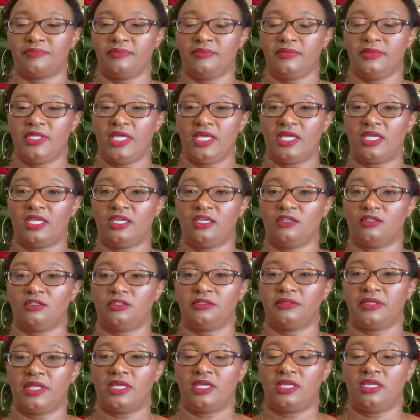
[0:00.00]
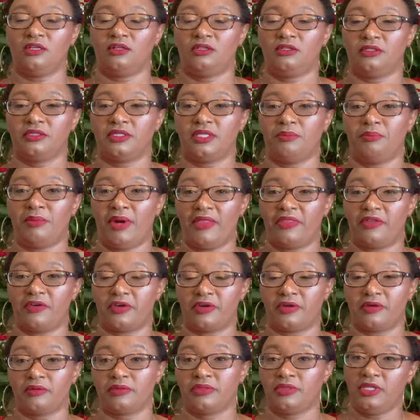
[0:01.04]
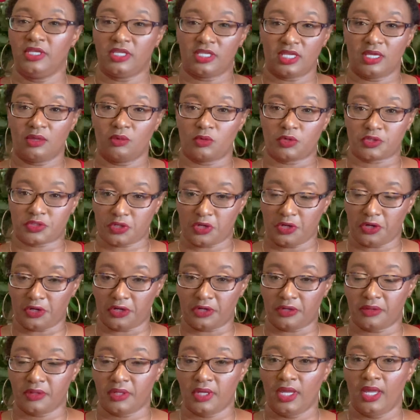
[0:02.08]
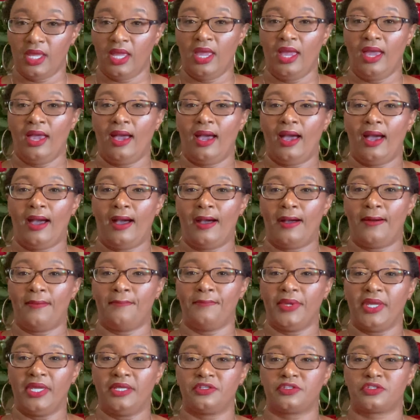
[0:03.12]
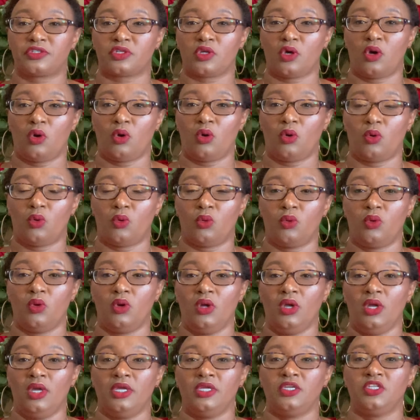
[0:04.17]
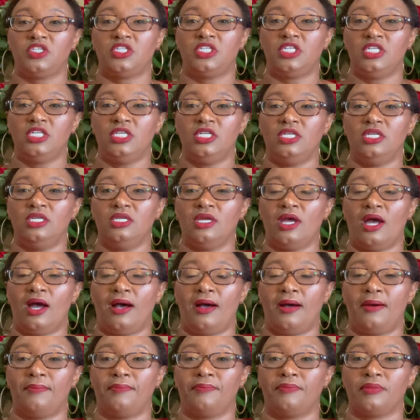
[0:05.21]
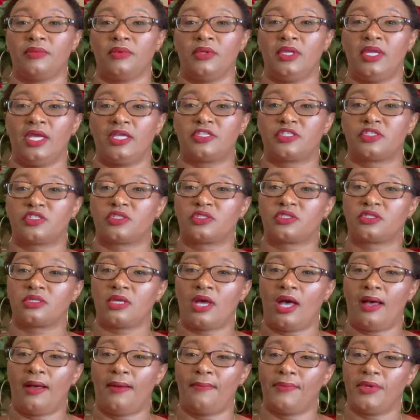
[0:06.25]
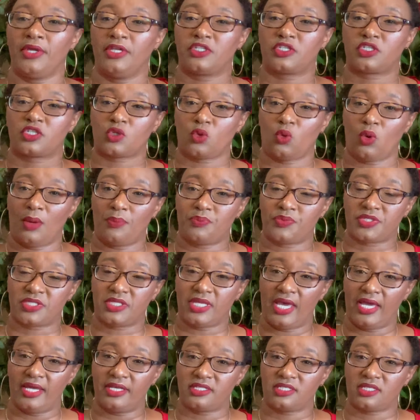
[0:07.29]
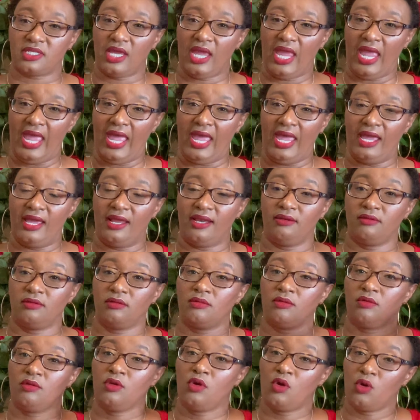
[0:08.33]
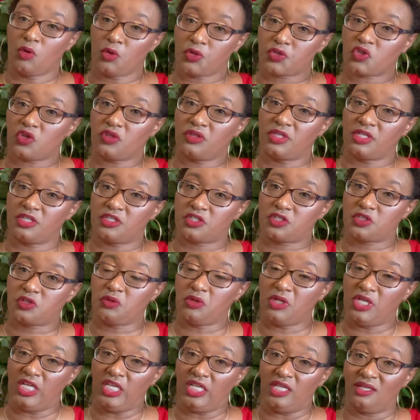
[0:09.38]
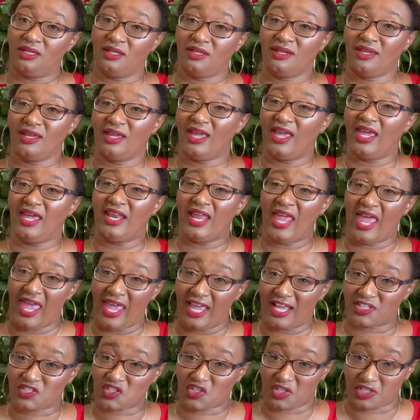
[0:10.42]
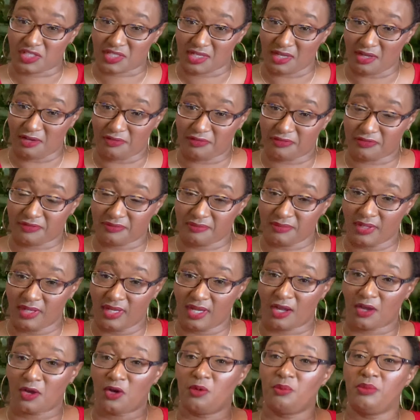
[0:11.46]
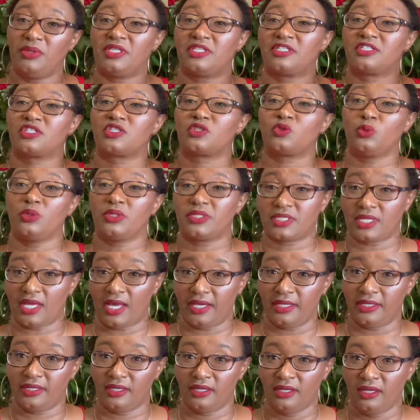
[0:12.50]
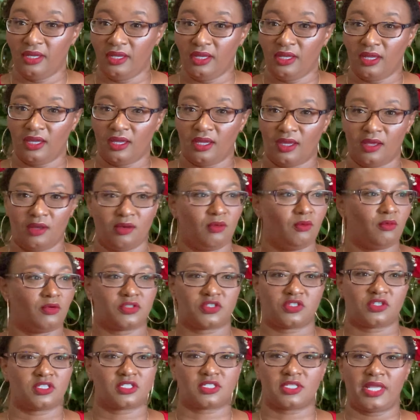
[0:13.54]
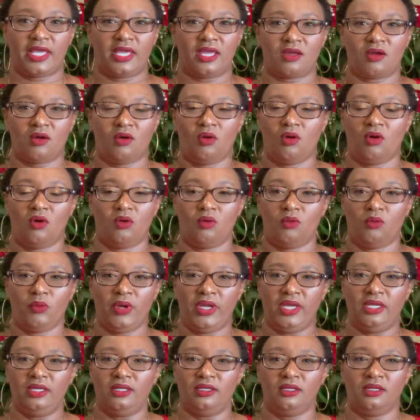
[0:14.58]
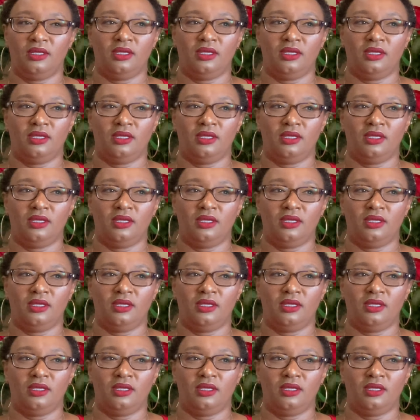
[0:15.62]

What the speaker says: they killed the mother thinking it was her. And so she is so upset and goes on this tree and hangs herself, commits suicide. And it was just like, oh wait,